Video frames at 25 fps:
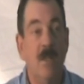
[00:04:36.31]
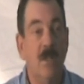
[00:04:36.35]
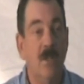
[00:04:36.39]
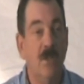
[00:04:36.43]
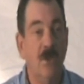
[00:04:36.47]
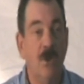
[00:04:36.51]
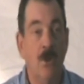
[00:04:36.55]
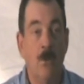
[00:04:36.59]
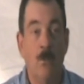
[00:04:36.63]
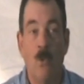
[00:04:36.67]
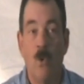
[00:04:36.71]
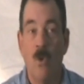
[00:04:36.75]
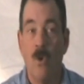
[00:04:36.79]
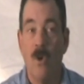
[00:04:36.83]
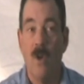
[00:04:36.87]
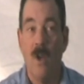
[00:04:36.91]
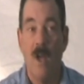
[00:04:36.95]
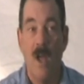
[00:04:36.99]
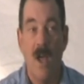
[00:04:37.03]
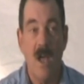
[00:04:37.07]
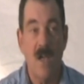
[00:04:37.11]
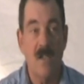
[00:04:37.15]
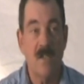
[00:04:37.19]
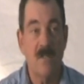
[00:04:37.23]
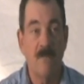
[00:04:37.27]
No more
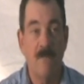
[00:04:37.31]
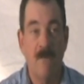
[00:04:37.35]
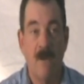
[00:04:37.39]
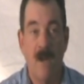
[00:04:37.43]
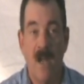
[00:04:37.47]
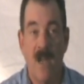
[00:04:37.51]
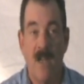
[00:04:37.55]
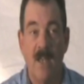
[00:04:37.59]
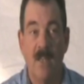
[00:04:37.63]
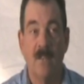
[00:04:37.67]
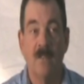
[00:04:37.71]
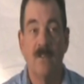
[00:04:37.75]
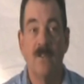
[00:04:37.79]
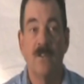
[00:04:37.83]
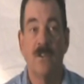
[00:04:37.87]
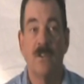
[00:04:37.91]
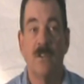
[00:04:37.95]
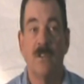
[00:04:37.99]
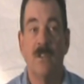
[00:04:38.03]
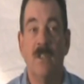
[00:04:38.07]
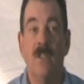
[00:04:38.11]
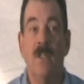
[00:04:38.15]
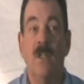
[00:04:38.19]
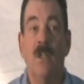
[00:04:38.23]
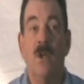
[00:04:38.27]
lost files.
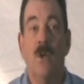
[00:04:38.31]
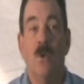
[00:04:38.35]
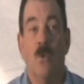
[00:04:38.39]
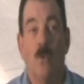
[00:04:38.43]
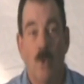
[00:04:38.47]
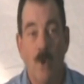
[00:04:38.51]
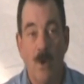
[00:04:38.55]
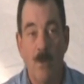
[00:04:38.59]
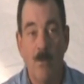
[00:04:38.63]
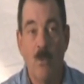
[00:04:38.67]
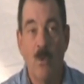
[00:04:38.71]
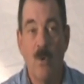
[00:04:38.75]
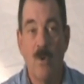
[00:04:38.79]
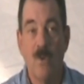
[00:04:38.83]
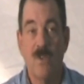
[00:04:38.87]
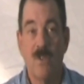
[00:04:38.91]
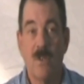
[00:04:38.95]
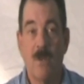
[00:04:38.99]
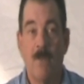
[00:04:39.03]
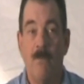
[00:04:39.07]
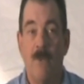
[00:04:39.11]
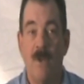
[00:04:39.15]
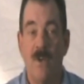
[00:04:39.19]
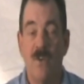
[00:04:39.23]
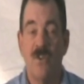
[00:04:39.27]
One more
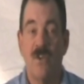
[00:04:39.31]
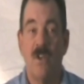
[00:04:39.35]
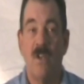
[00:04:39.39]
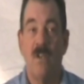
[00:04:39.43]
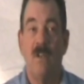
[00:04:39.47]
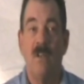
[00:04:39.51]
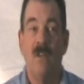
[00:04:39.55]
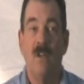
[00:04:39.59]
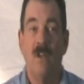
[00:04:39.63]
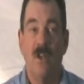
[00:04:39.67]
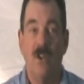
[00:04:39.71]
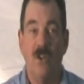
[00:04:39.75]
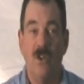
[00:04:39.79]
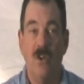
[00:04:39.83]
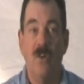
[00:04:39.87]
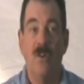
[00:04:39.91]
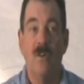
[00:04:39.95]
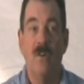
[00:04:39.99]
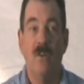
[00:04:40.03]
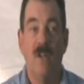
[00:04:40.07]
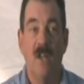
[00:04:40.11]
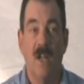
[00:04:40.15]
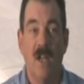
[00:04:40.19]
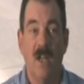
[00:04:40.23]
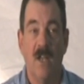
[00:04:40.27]
submission and you're
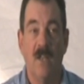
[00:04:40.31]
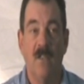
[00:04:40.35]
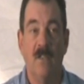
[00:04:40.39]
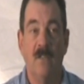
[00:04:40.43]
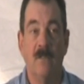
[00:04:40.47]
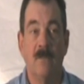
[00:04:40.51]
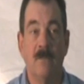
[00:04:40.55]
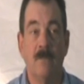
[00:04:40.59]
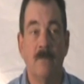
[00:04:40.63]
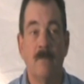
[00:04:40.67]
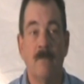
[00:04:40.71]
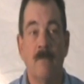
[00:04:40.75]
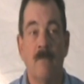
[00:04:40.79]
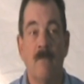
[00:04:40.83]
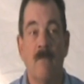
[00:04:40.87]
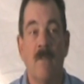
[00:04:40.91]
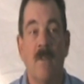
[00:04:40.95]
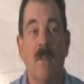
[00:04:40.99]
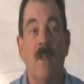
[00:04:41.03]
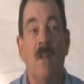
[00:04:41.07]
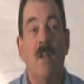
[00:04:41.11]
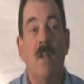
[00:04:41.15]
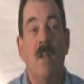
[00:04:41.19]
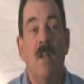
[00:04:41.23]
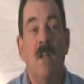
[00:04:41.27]
done.
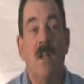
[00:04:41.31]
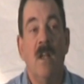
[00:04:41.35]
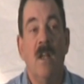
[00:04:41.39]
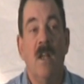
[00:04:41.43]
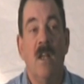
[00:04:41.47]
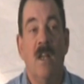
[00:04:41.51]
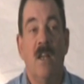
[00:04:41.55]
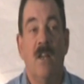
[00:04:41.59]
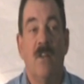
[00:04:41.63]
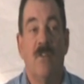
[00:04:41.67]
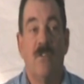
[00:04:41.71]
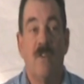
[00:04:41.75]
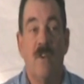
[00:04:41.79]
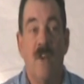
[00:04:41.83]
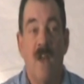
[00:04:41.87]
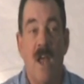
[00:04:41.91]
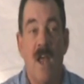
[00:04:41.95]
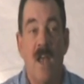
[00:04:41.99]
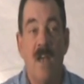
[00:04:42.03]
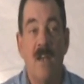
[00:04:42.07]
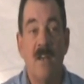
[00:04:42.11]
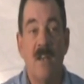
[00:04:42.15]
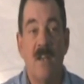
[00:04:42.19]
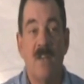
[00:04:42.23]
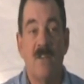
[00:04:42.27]
It is
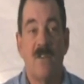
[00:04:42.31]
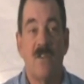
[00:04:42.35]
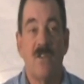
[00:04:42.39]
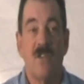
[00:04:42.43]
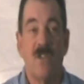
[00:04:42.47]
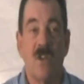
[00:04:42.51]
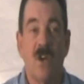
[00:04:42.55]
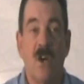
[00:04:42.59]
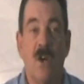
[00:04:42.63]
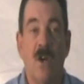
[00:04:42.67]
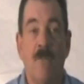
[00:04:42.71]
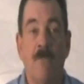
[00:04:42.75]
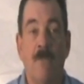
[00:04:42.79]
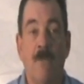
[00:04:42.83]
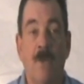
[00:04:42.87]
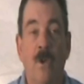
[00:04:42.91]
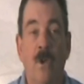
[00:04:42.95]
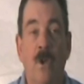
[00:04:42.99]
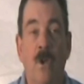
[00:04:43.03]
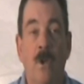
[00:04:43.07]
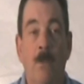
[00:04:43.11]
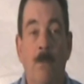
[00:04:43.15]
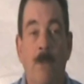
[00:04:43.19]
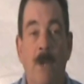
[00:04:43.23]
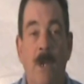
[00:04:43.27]
not necessary for
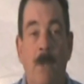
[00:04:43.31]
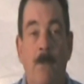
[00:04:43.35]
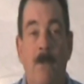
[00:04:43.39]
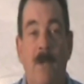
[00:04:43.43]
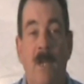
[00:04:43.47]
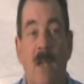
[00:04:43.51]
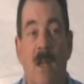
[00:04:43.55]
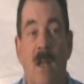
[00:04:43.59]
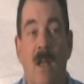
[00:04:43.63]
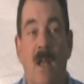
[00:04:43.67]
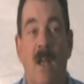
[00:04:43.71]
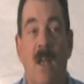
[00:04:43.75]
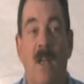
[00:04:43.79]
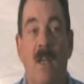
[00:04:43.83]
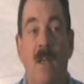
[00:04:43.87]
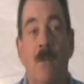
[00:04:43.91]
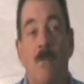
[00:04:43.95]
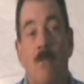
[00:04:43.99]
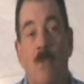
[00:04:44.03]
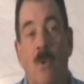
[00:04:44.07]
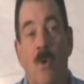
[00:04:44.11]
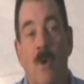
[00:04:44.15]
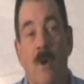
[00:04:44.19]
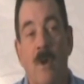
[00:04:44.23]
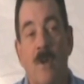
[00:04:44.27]
you to be behind in
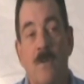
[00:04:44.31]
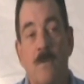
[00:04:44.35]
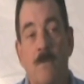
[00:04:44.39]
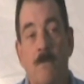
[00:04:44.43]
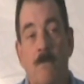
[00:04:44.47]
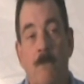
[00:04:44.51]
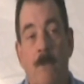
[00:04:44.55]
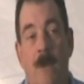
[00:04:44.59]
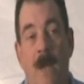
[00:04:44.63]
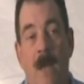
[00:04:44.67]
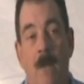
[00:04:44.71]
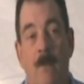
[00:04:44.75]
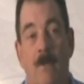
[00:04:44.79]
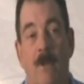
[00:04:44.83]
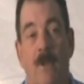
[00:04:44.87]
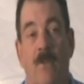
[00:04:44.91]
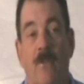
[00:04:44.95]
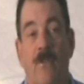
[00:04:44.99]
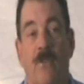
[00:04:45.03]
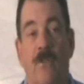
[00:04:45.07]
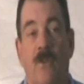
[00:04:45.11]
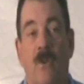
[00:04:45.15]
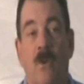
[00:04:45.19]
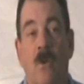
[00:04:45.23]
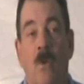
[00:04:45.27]
mortgage
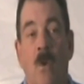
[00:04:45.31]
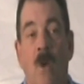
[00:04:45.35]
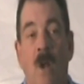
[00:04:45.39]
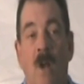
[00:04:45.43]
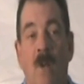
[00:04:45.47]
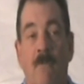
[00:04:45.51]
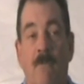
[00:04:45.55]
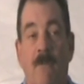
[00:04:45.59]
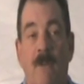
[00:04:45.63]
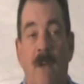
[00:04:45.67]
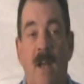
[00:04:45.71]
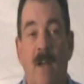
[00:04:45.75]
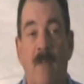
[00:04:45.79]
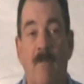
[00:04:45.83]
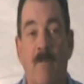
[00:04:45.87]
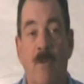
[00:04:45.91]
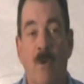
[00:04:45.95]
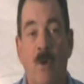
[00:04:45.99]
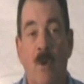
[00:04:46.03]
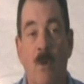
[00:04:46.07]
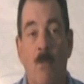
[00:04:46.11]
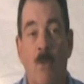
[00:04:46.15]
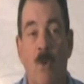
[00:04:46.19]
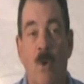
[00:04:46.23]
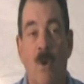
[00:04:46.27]
payments to qualify for
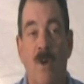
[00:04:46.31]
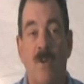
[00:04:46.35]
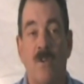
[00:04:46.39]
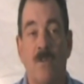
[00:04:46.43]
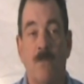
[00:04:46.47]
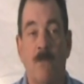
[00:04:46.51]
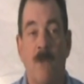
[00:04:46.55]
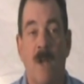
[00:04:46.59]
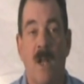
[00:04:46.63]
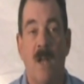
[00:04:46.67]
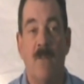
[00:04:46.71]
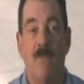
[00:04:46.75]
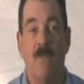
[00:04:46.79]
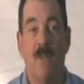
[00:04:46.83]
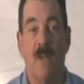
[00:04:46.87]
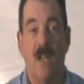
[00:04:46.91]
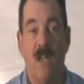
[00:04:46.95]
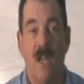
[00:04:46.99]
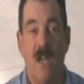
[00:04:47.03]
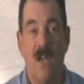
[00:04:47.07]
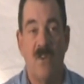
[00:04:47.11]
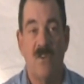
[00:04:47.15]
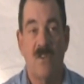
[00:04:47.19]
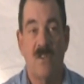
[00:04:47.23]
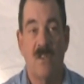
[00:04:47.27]
a mortgage
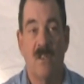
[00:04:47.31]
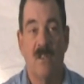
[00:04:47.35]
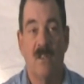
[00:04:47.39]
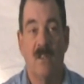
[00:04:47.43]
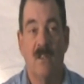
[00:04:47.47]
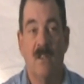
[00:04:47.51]
modification.